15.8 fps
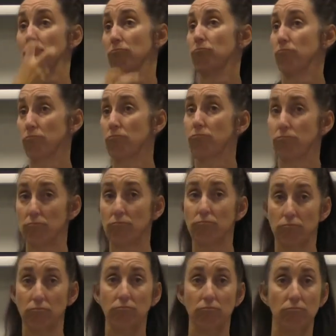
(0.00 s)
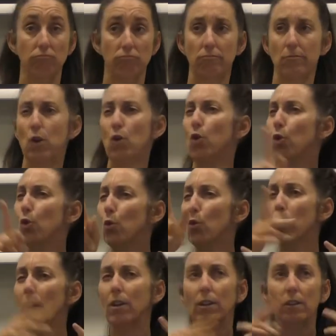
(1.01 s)
English lip pattern is not
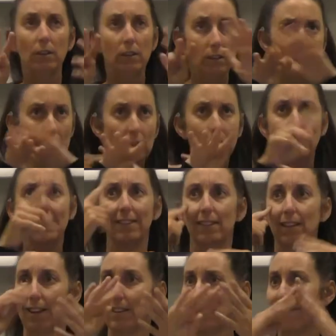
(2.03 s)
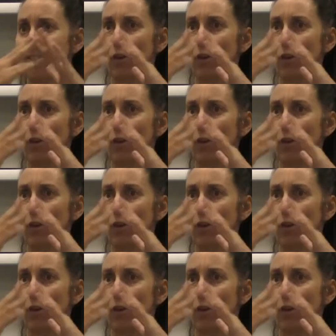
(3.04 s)
used, and it's a different lip pattern.